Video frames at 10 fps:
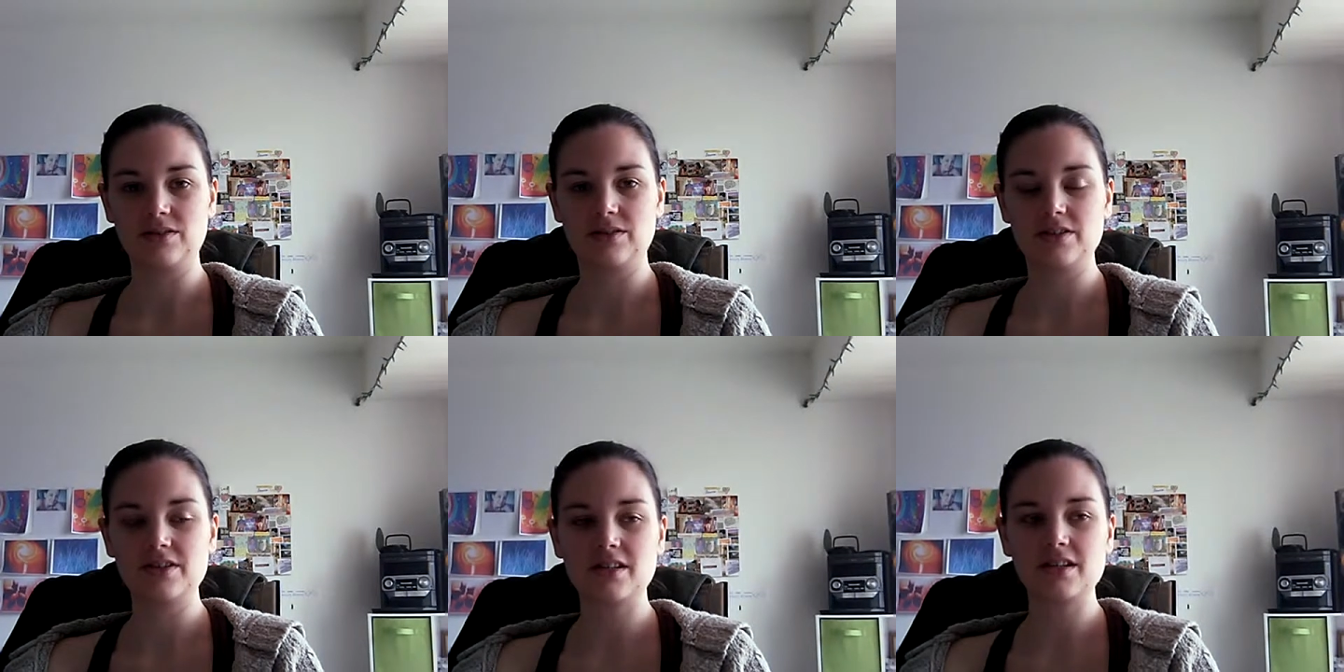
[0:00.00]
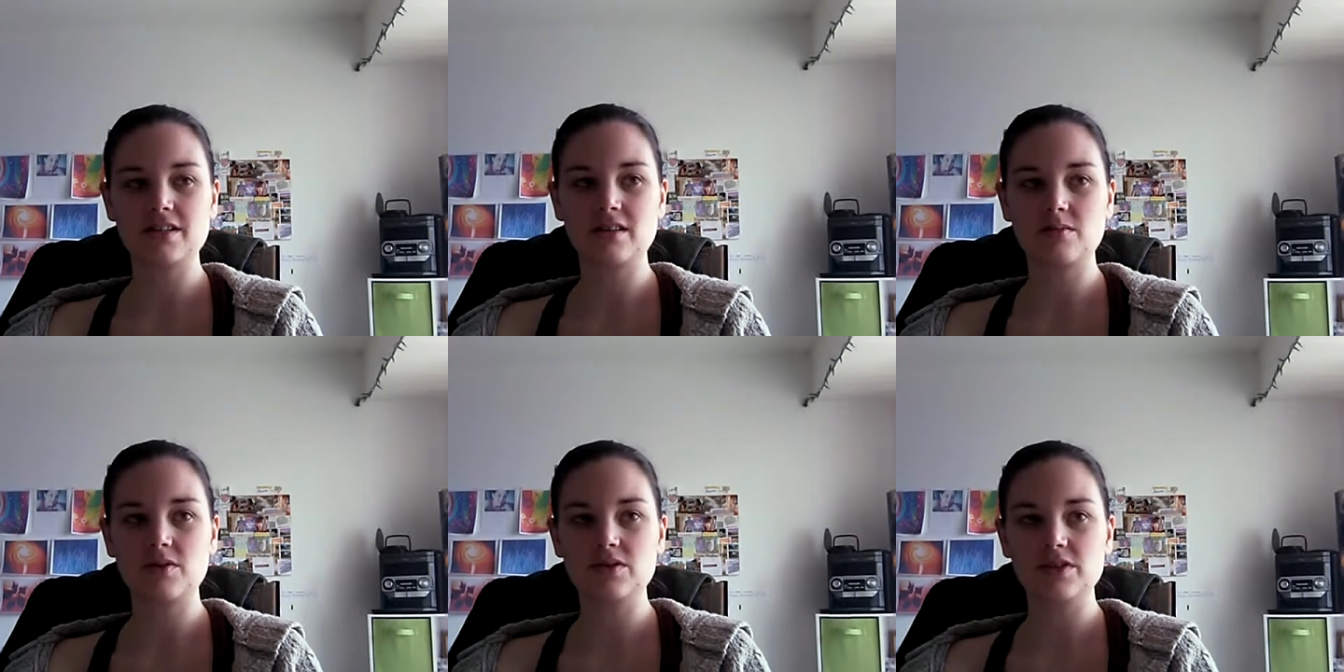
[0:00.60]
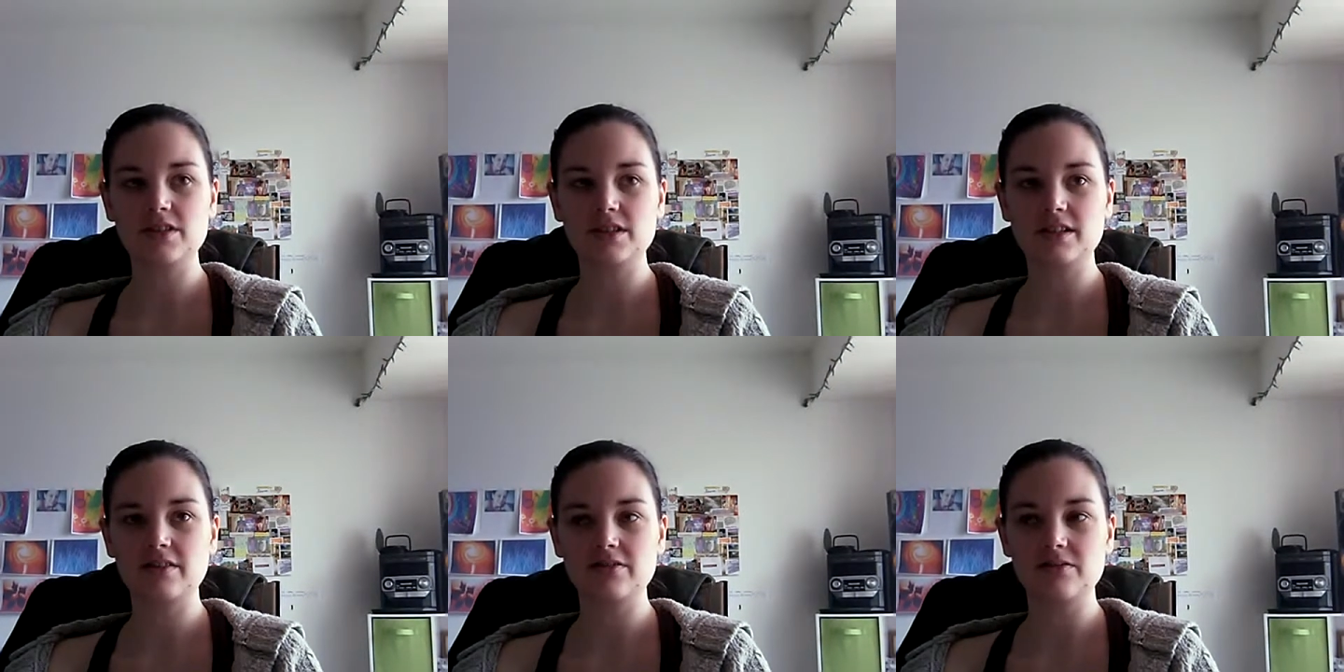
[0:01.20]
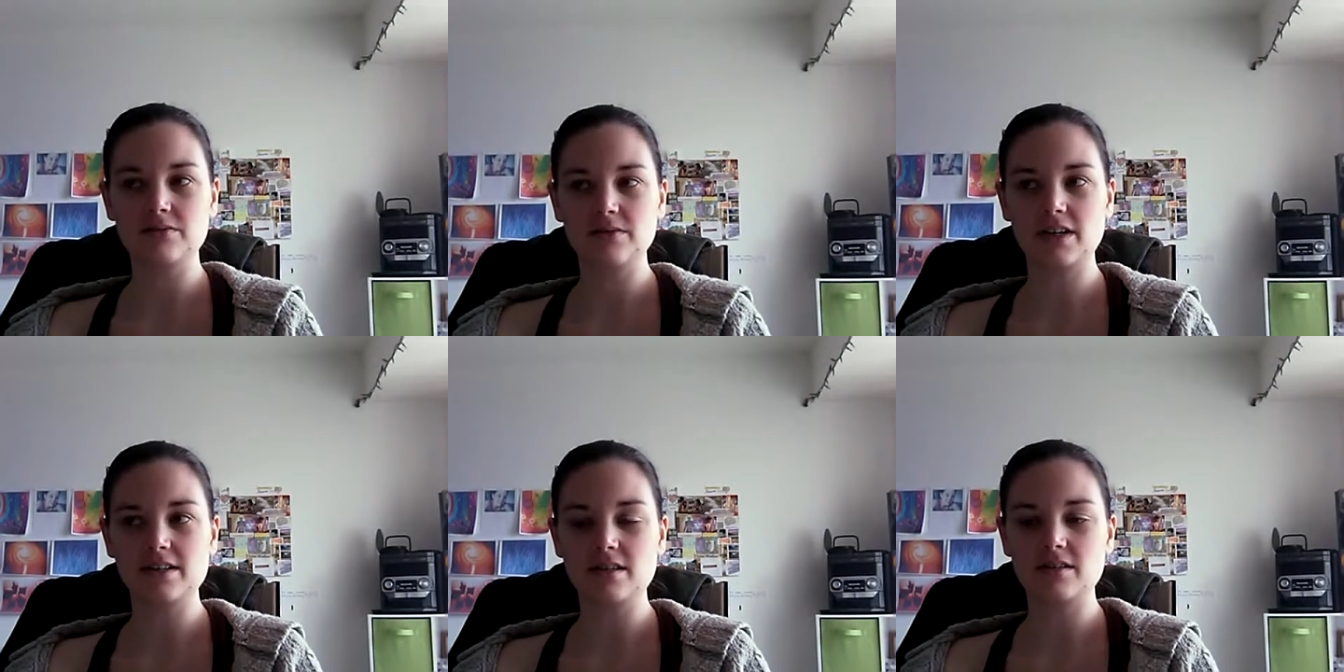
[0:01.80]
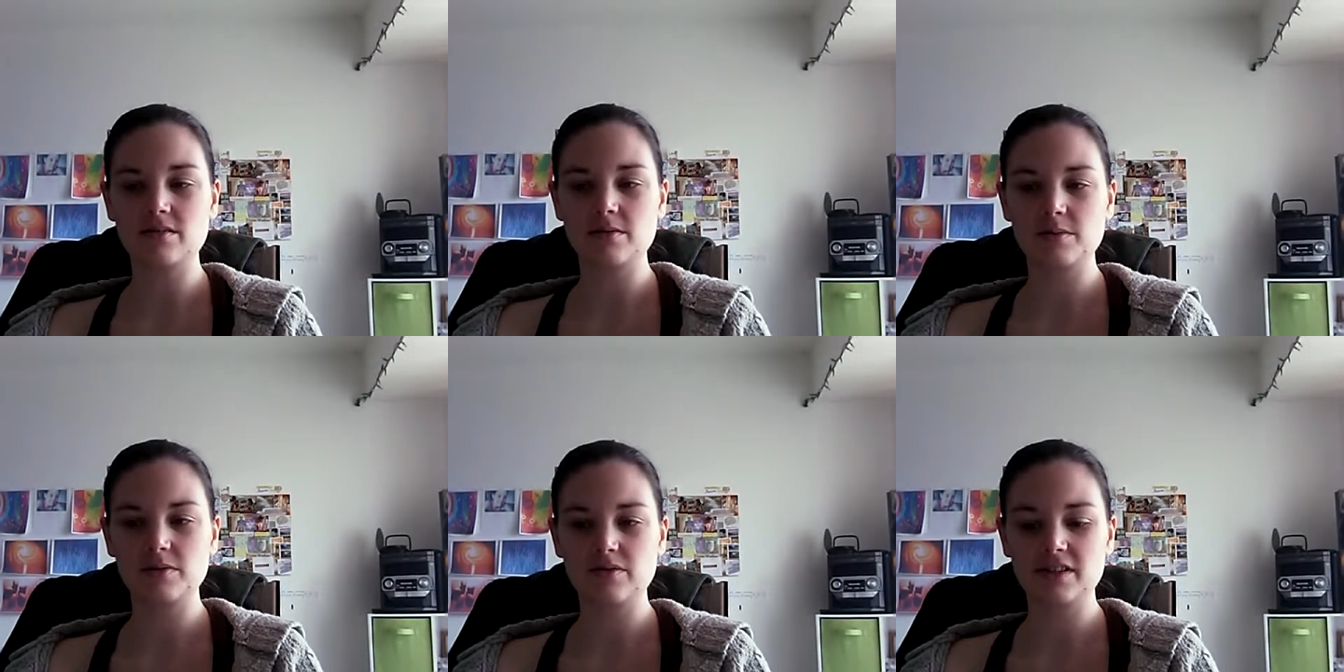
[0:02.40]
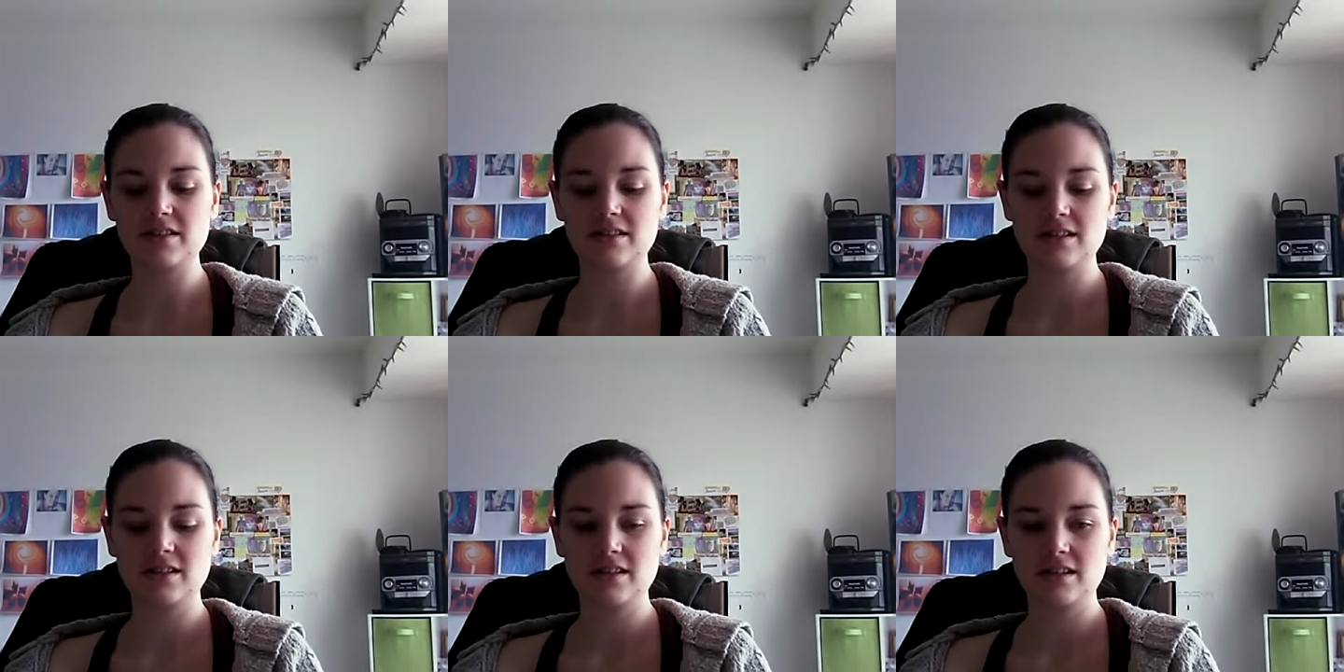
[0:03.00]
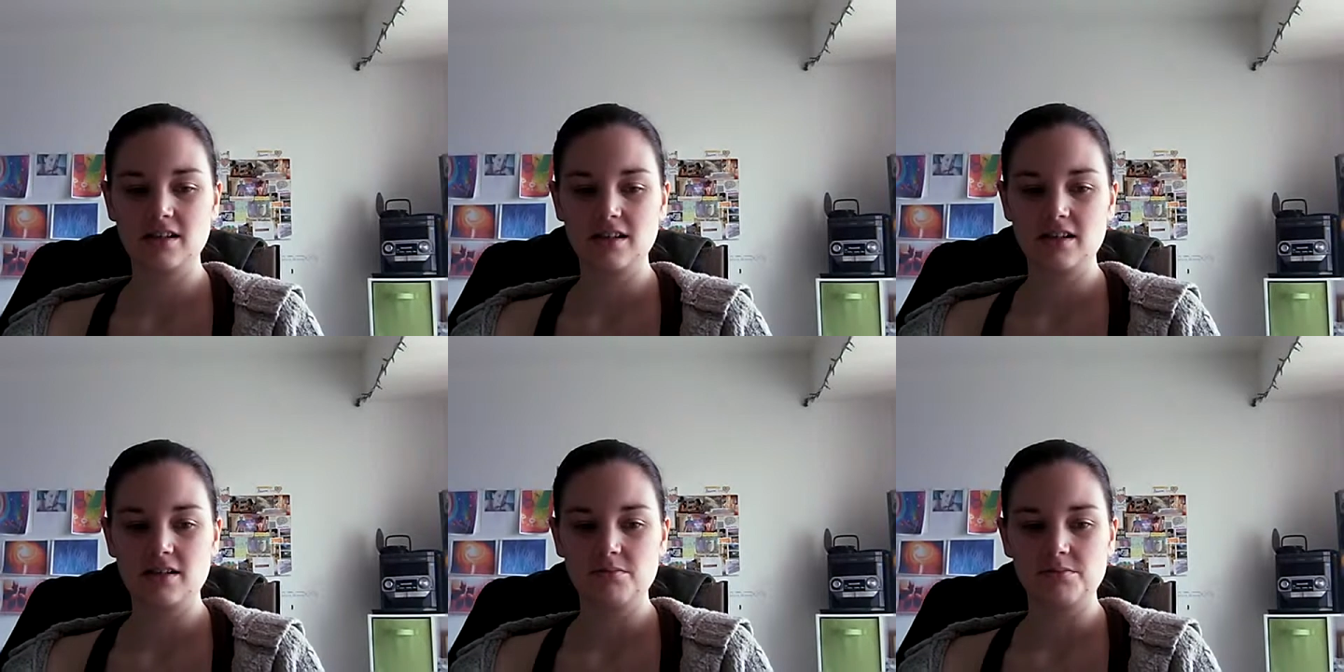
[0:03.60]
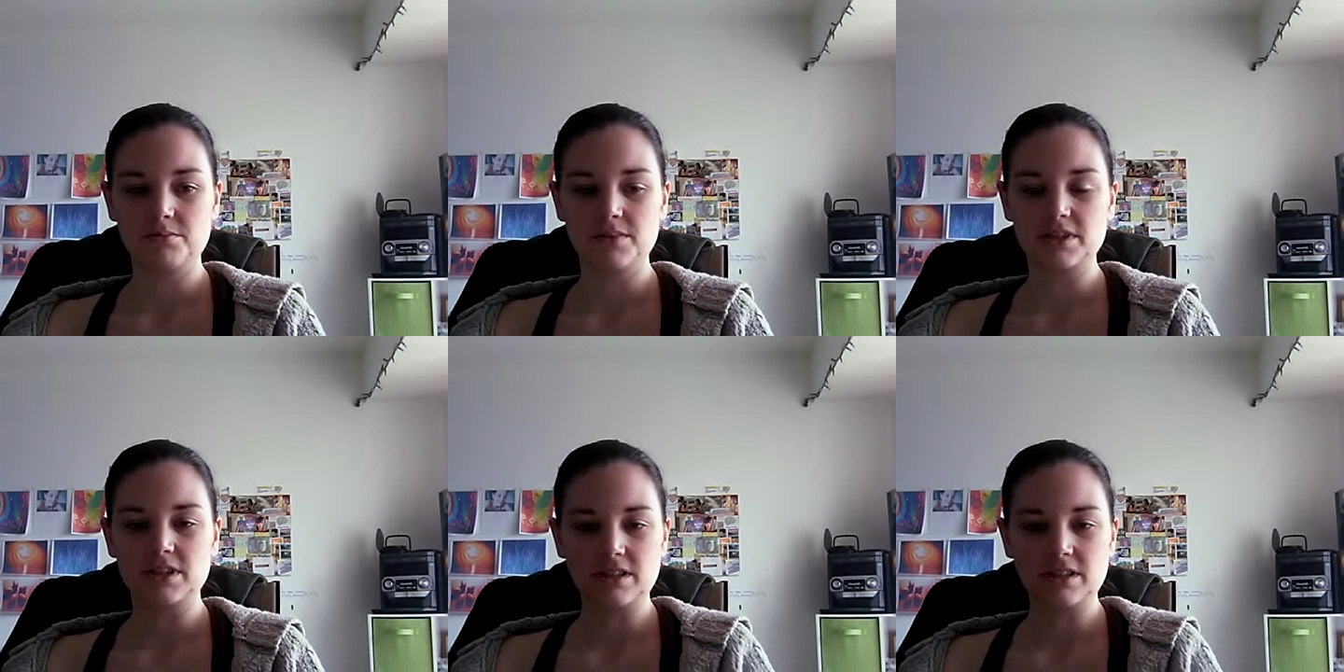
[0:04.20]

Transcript: There's some poetry that I like that other people have written, but